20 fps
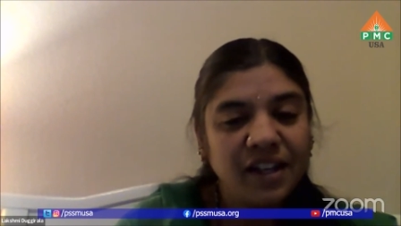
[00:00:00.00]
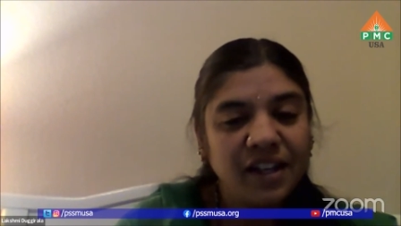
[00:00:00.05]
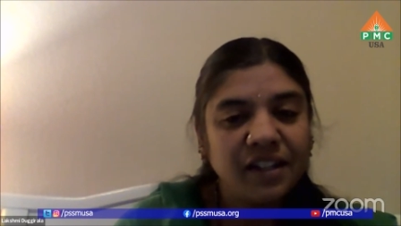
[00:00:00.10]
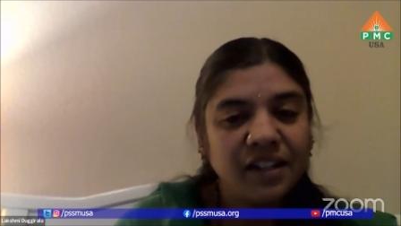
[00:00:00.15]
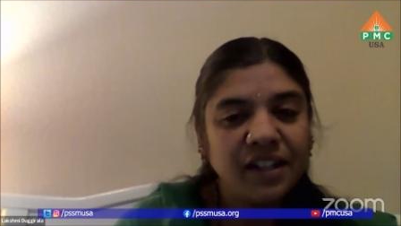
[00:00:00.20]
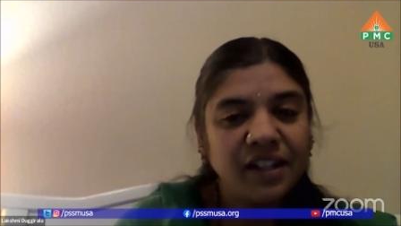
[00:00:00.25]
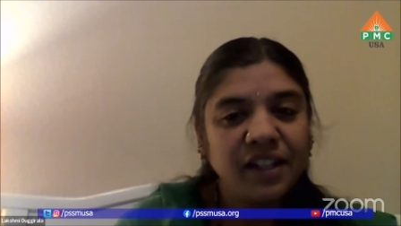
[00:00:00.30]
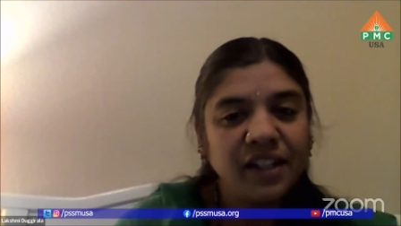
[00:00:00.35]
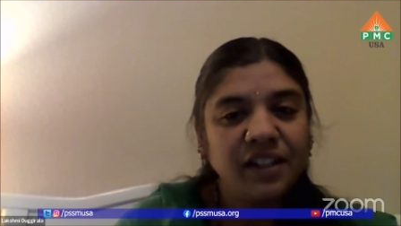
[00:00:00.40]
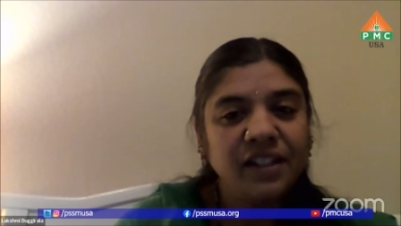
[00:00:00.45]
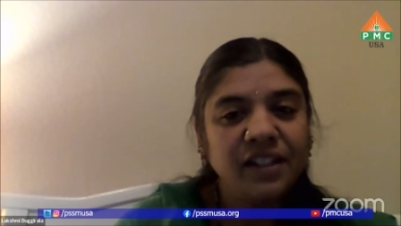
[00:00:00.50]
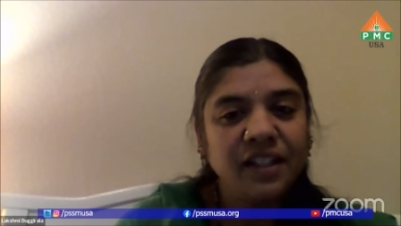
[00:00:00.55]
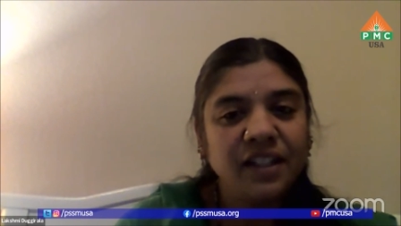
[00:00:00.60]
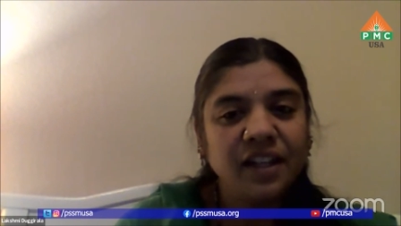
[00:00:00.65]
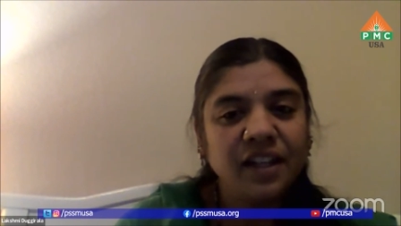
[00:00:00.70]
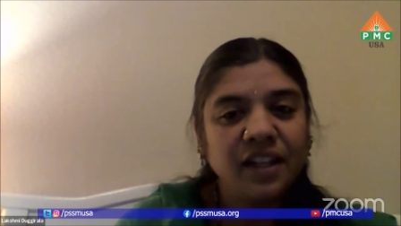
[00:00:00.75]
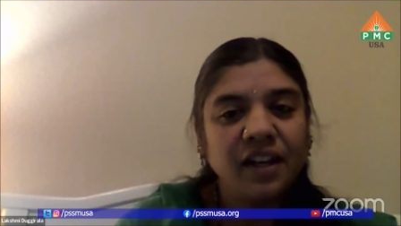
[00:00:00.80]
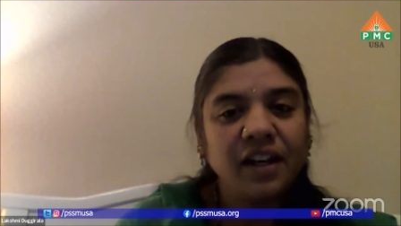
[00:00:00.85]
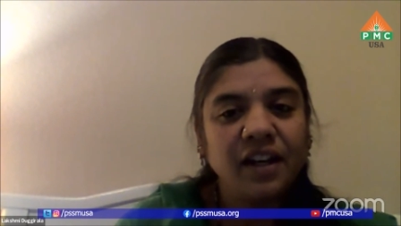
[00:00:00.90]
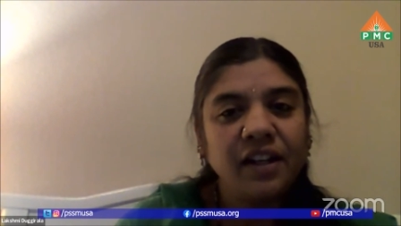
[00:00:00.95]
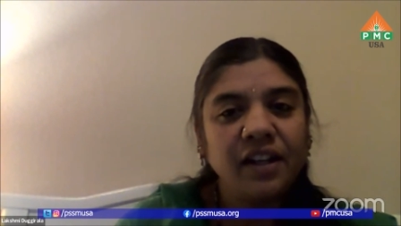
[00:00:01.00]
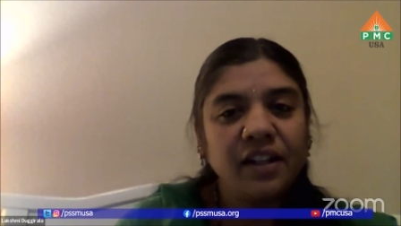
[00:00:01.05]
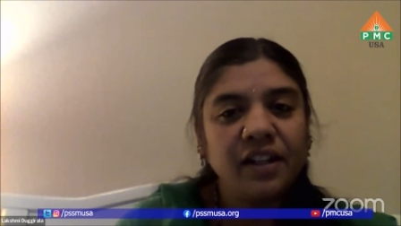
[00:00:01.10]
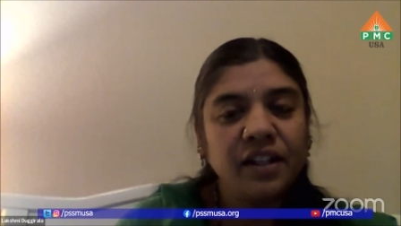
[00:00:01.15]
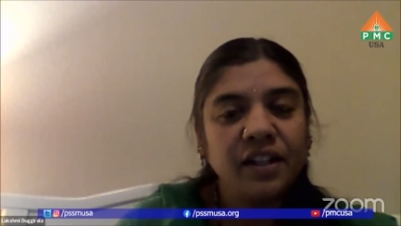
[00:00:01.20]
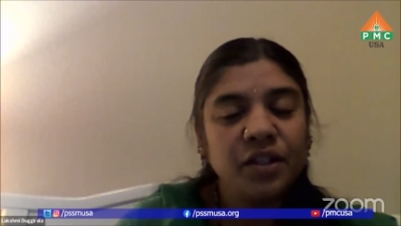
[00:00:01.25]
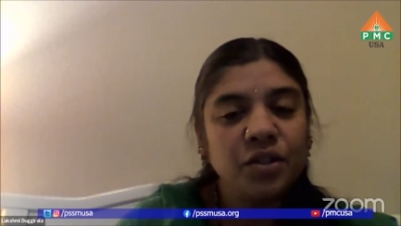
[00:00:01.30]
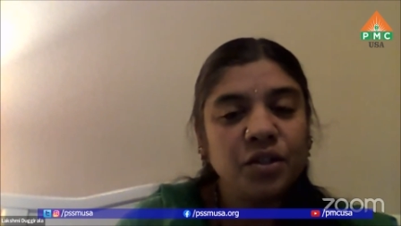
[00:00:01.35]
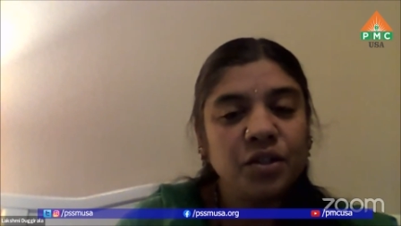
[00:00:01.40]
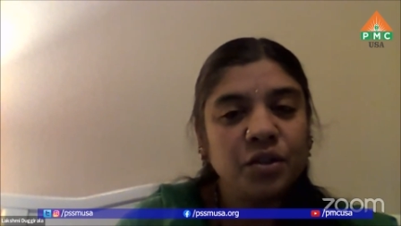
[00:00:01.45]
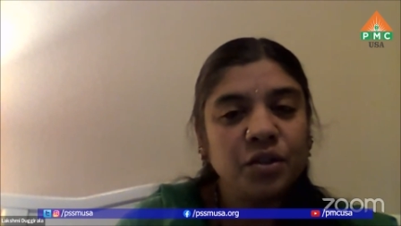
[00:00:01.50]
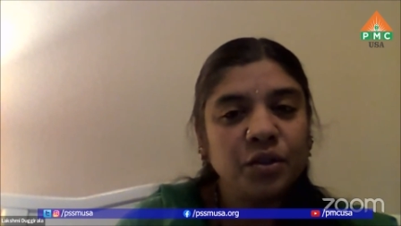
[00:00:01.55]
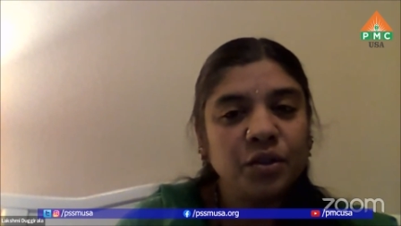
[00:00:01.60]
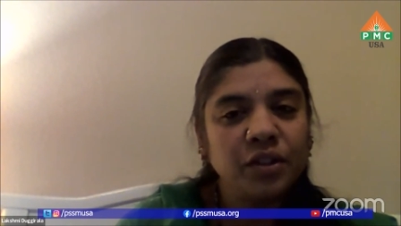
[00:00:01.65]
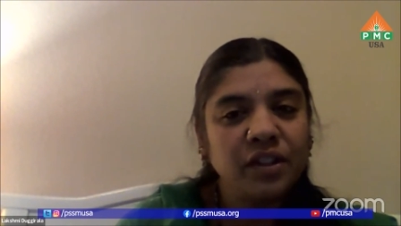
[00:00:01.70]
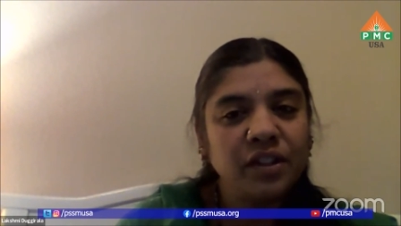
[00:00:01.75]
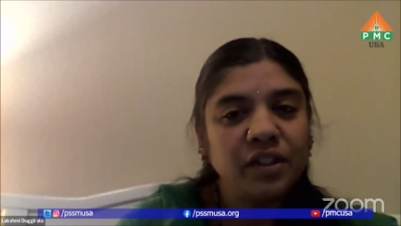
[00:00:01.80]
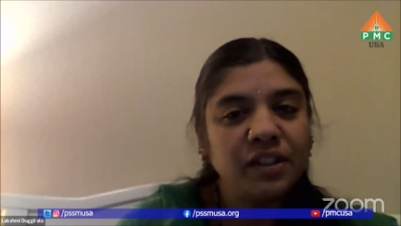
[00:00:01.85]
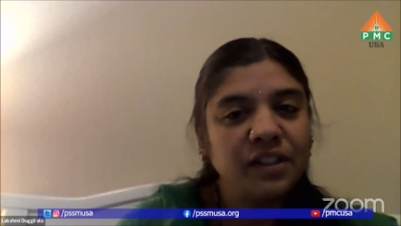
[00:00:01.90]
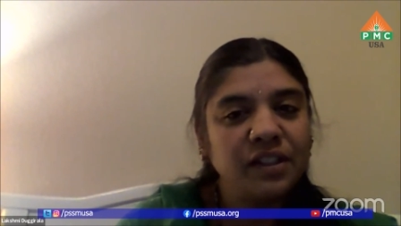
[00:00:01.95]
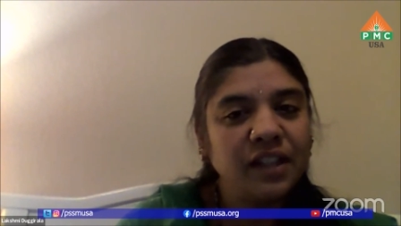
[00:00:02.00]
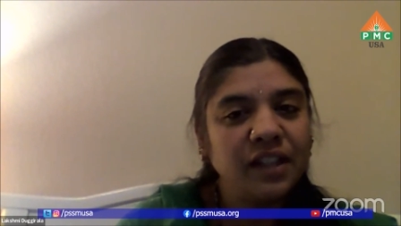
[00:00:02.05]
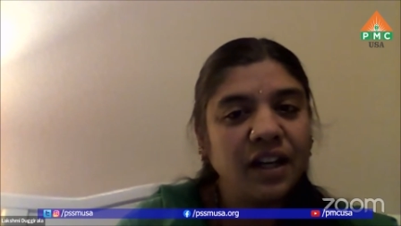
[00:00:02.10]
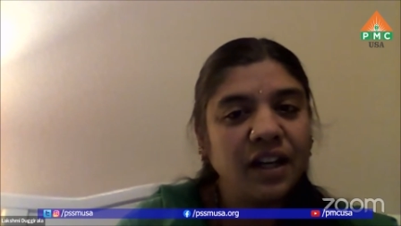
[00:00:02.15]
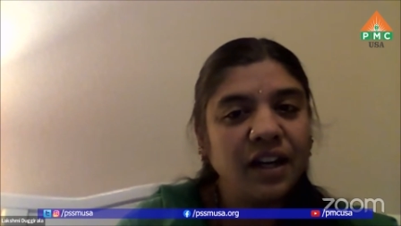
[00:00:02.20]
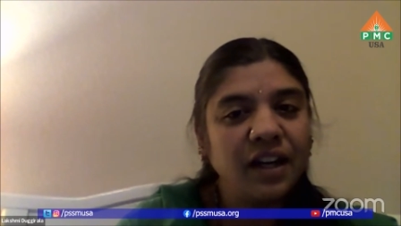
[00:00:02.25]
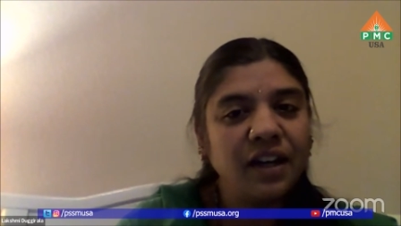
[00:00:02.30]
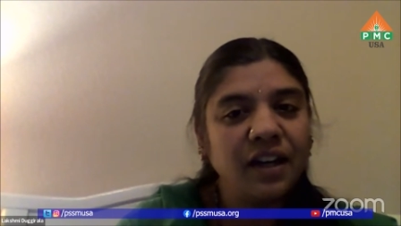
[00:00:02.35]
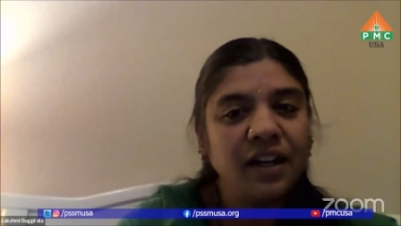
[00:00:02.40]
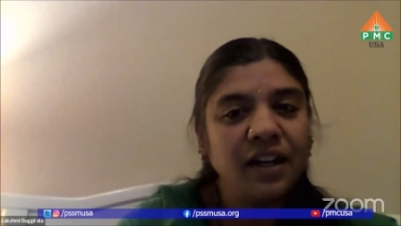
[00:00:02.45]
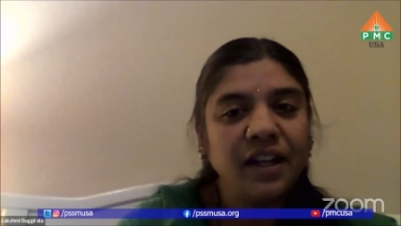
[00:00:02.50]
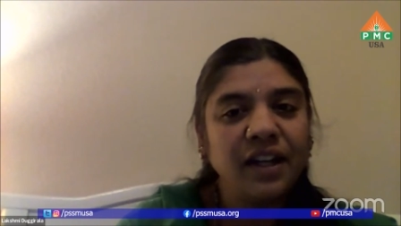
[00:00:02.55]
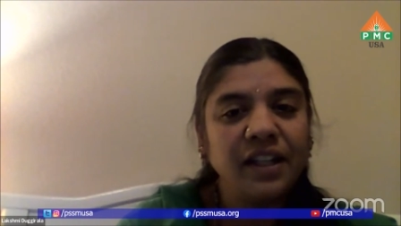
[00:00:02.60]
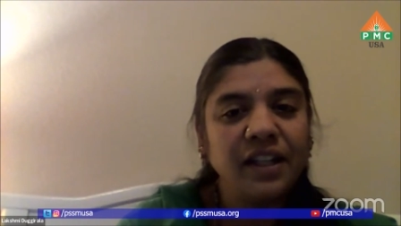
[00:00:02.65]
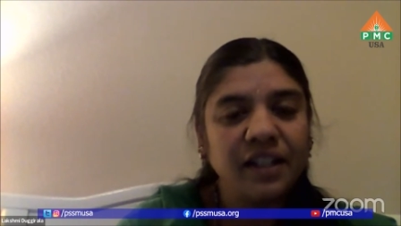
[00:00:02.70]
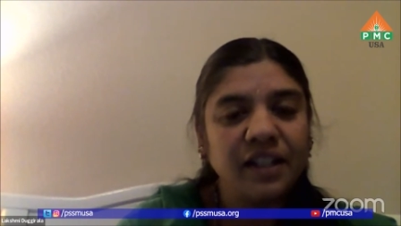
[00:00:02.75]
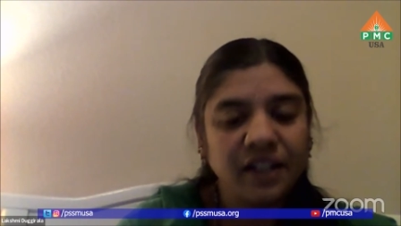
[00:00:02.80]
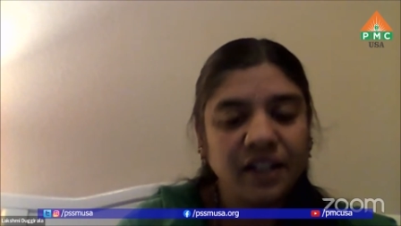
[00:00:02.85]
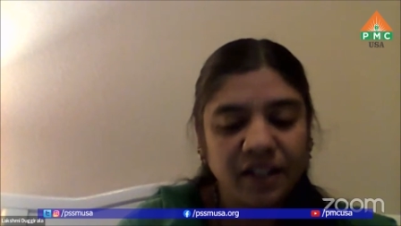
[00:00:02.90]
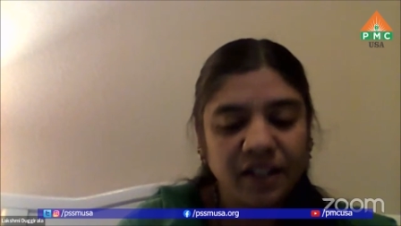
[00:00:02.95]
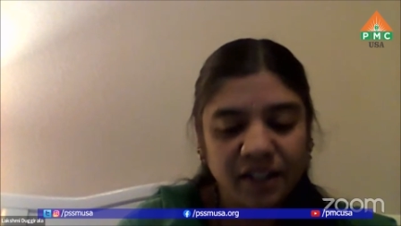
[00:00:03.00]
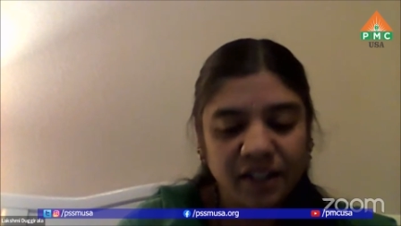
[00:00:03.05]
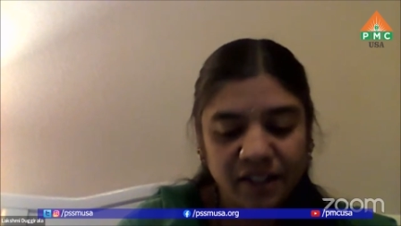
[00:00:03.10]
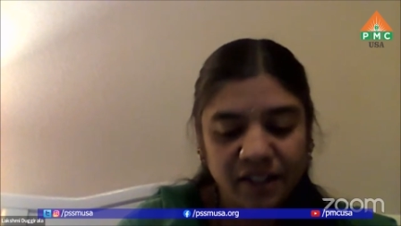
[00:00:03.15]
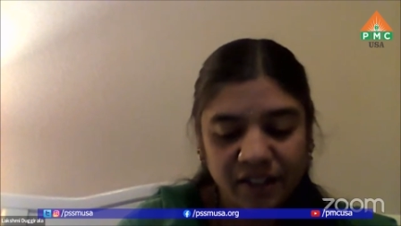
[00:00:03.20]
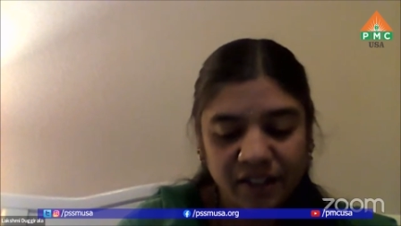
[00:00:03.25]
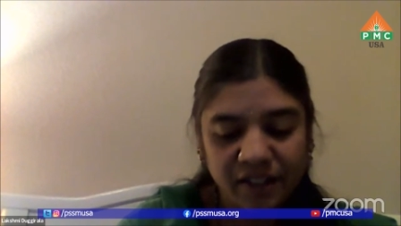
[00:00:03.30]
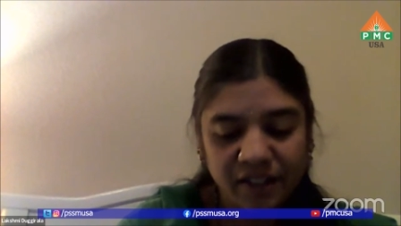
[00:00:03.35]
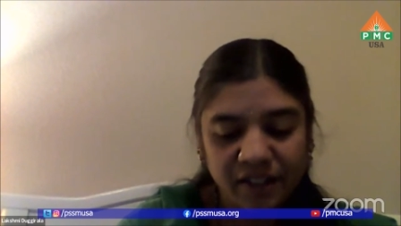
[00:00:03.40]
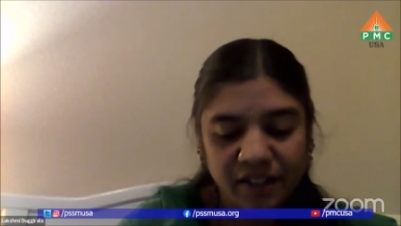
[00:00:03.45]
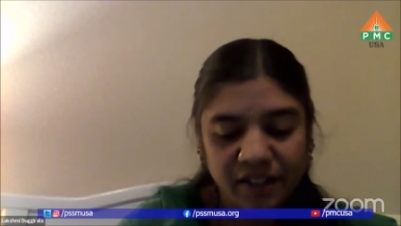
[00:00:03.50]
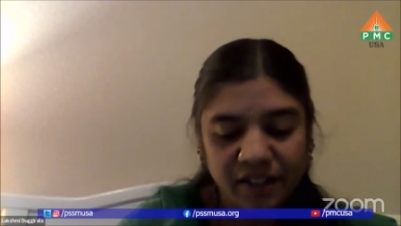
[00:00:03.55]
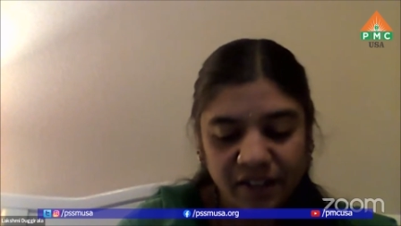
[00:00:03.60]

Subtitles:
Nityaya Shuddhaya